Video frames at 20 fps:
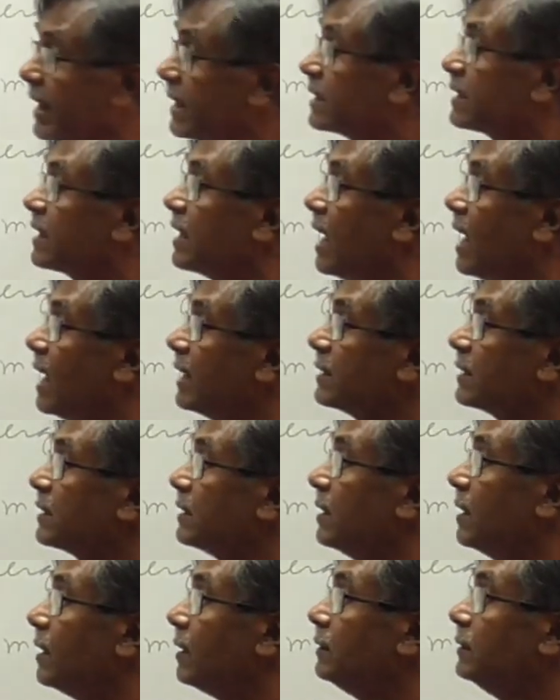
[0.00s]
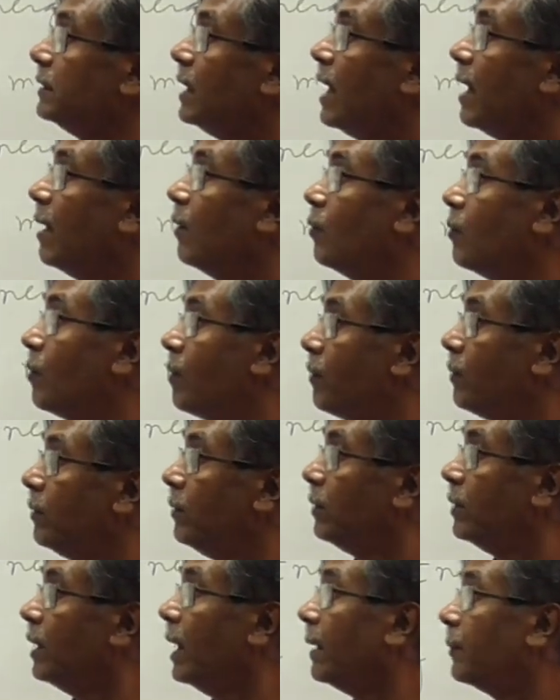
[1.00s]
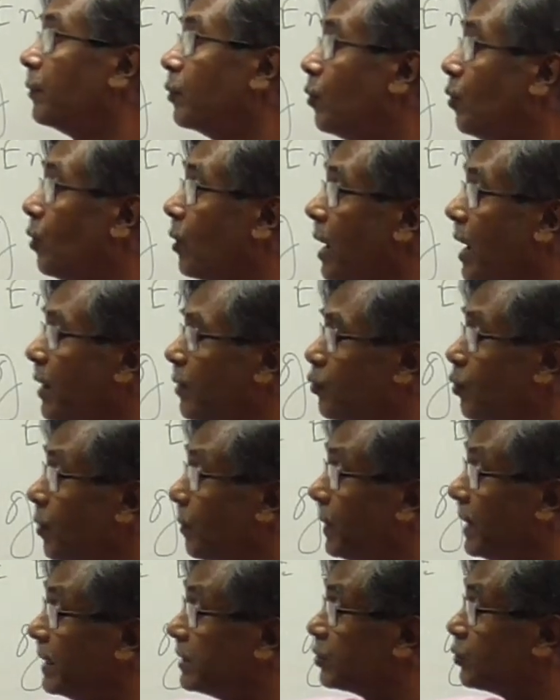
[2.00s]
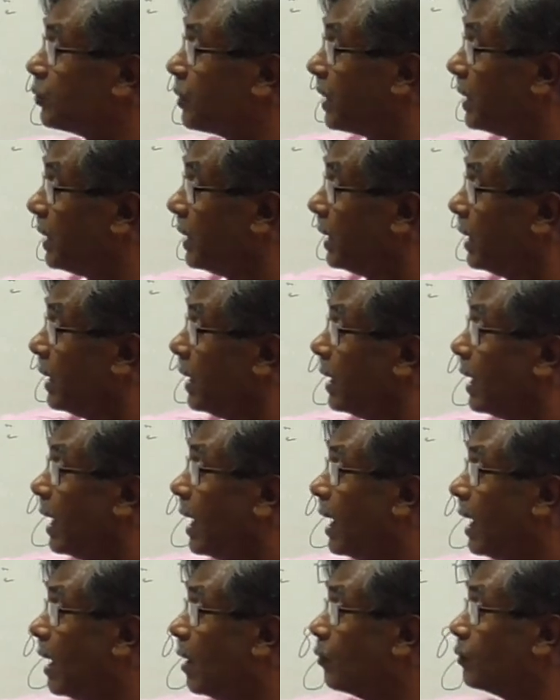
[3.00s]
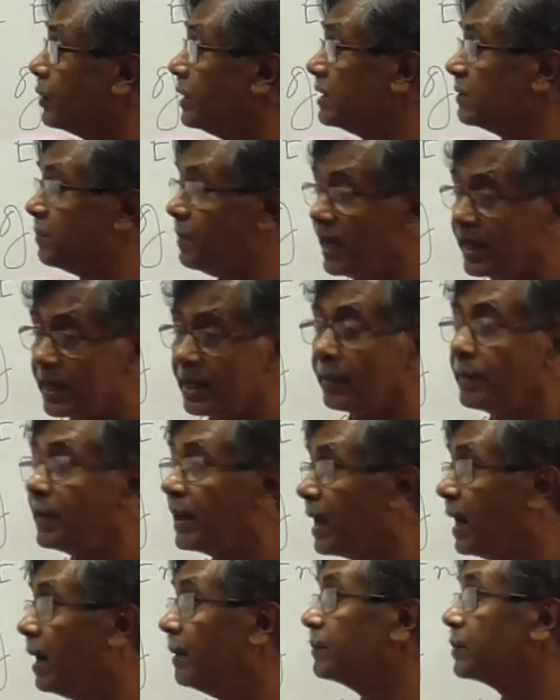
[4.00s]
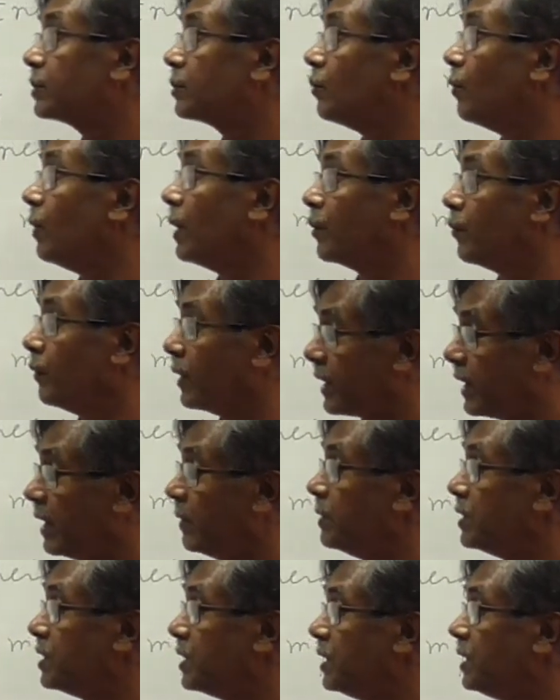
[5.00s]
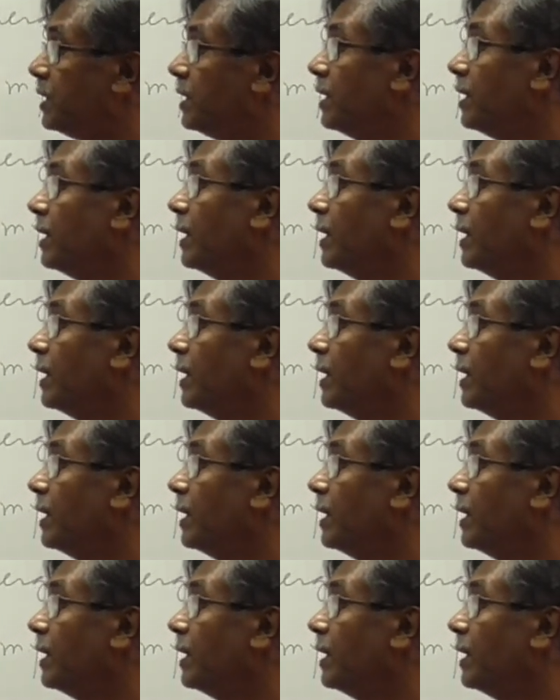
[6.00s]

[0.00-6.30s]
next class how I have to go run to a place today, how this beta becomes 1 over kVt